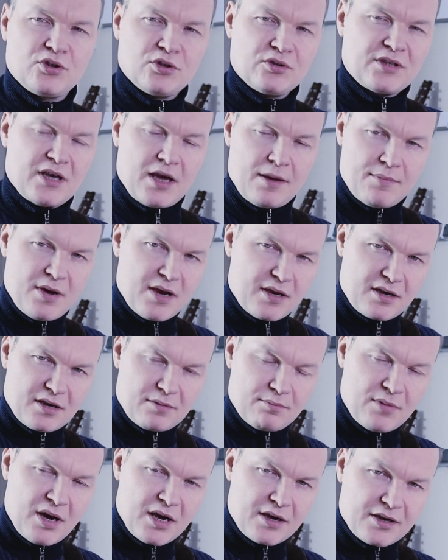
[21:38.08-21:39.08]
time
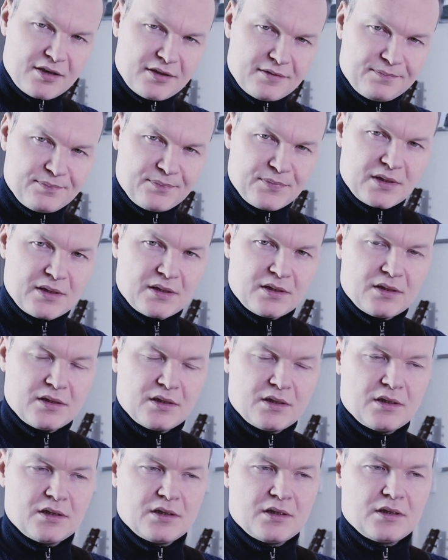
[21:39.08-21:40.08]
marker,
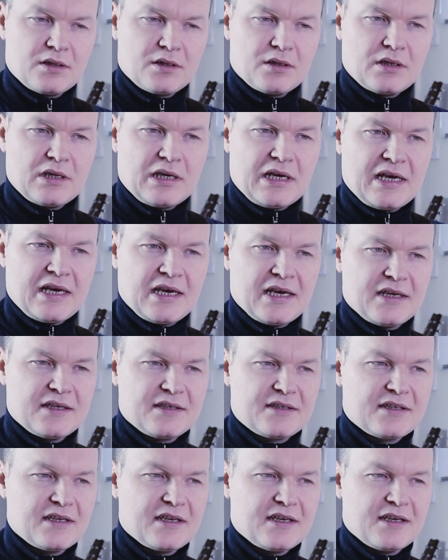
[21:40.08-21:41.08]

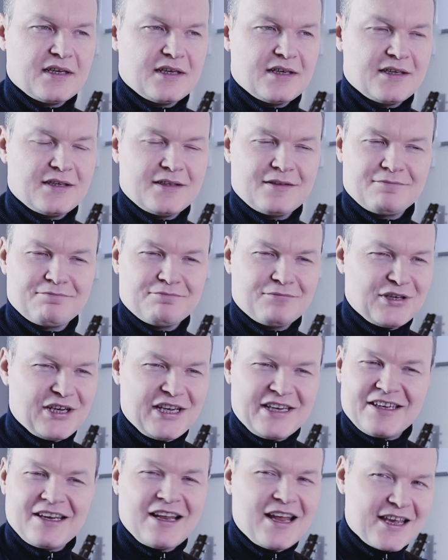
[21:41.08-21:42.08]
and
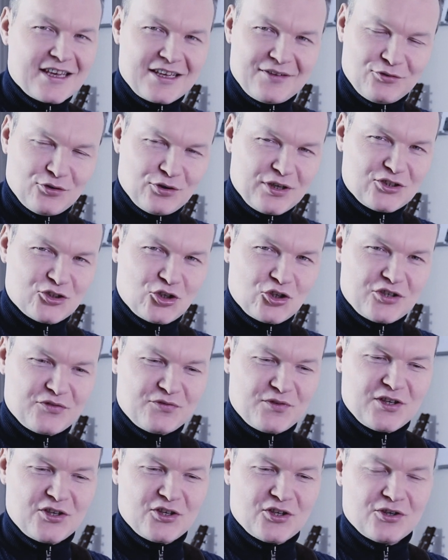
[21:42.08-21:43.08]
hit the like if you enjoyed this
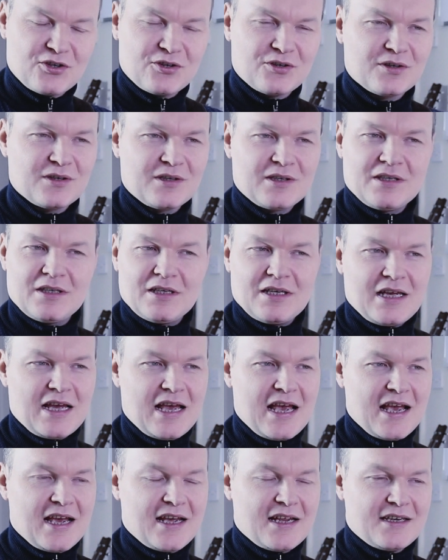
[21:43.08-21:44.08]
video,
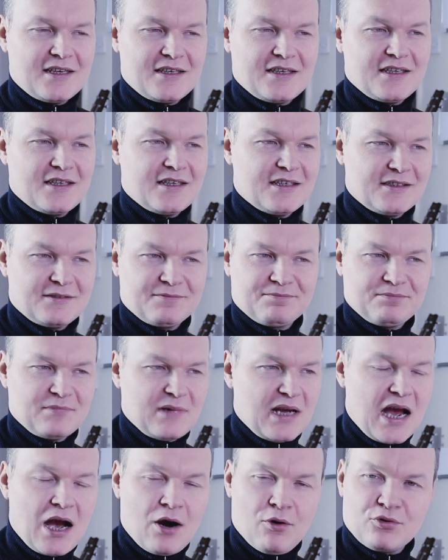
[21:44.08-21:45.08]
and I
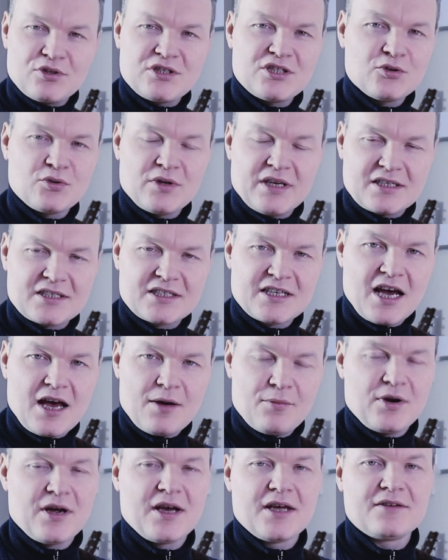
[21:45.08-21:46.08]
will see you next
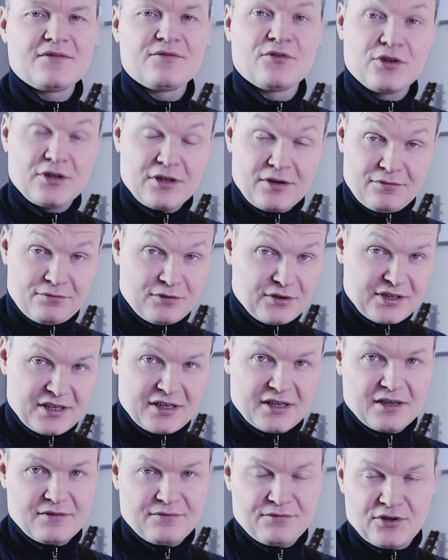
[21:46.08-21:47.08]
time, right, for
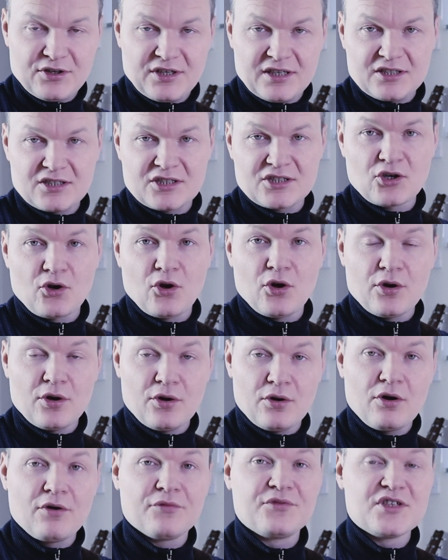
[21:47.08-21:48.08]
the
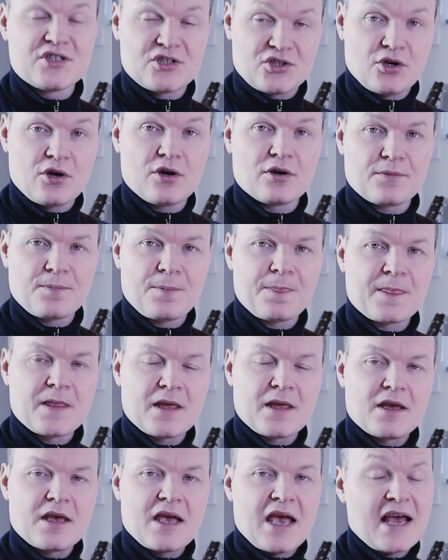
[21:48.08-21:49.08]
solo of this song.
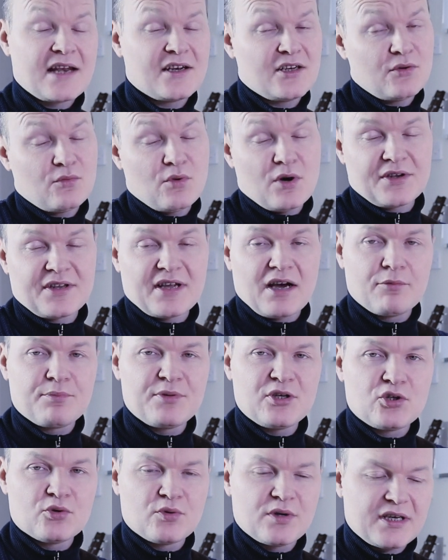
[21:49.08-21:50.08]
And you know what, I'll
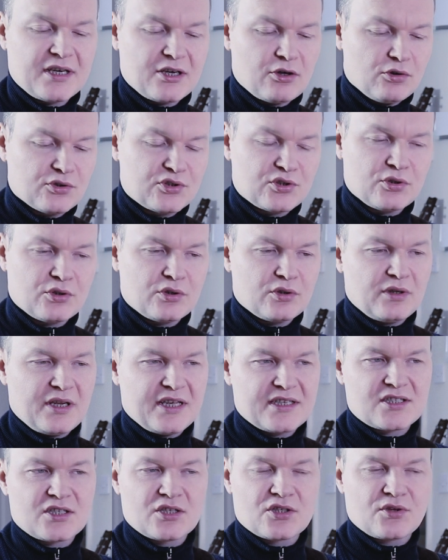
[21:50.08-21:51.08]
be doing also
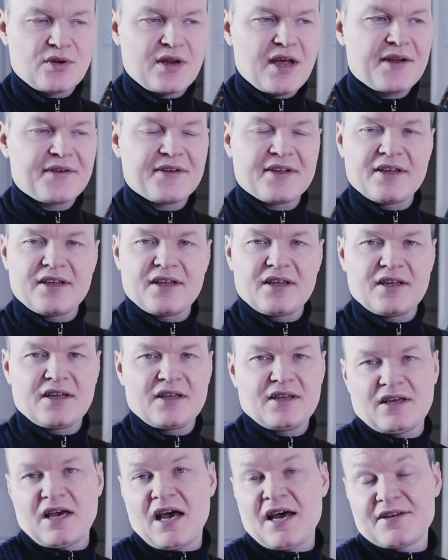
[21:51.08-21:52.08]
lessons on
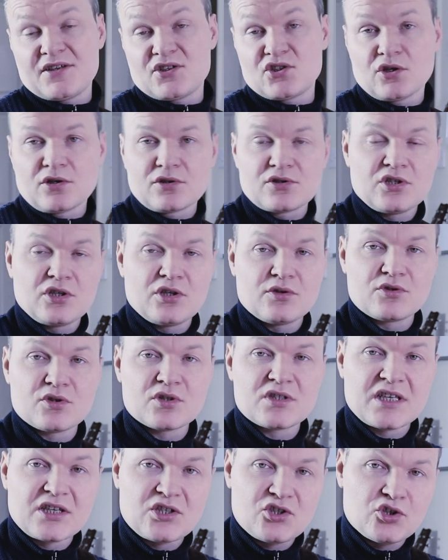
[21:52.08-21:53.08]
other songs, you know, so
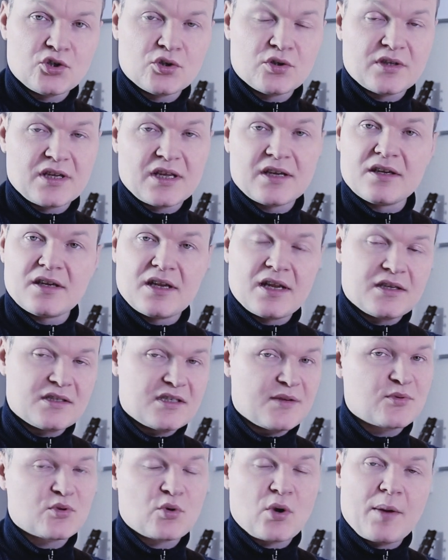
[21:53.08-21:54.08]
stay tuned and
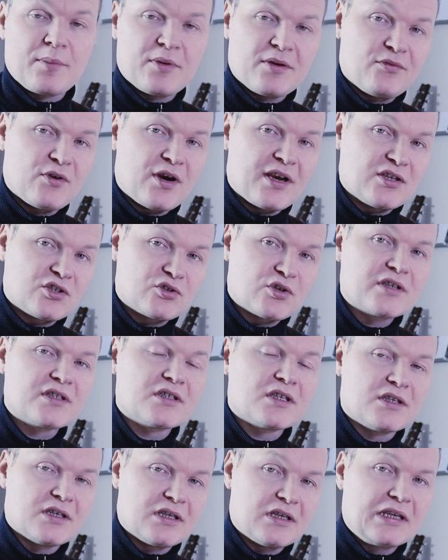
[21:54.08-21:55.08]
subscribe if you are
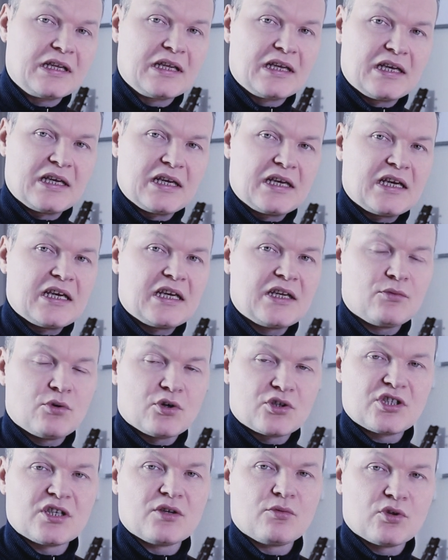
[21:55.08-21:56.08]
interested in
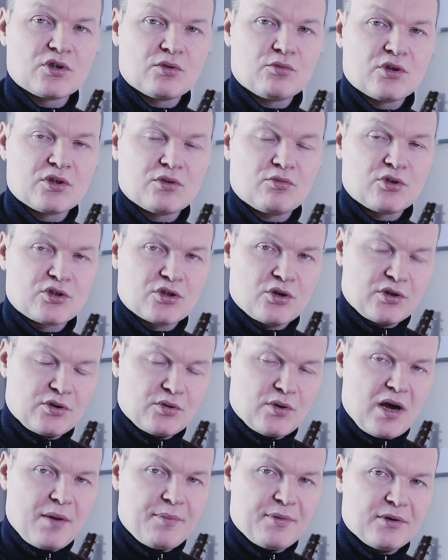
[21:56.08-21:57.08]
watching what's going
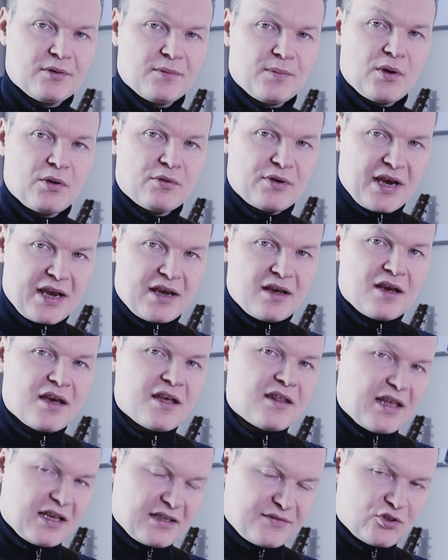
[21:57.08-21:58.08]
to happen. Okay,
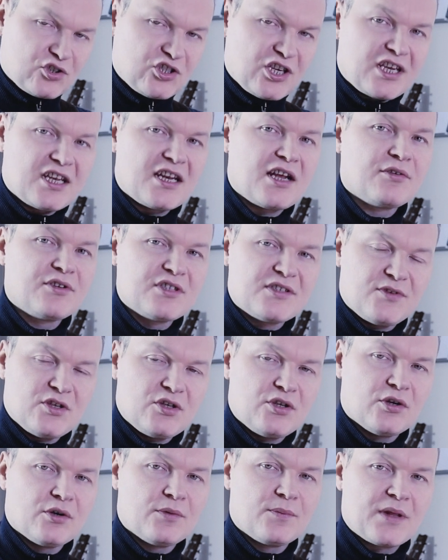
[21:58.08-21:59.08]
thanks for checking out this
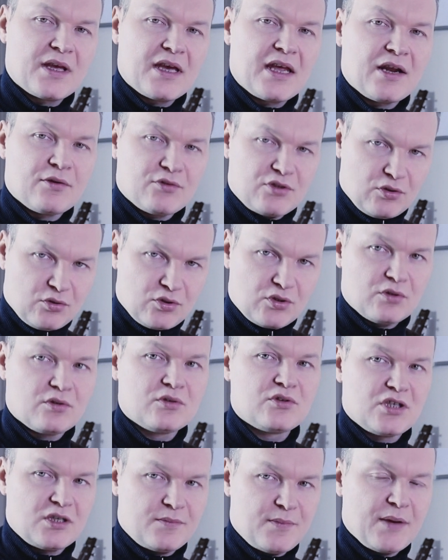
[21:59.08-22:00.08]
video, and I'll see you soon.
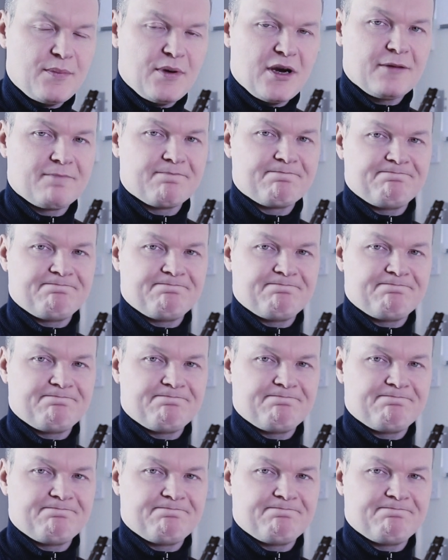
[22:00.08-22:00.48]
Cheers, bye bye.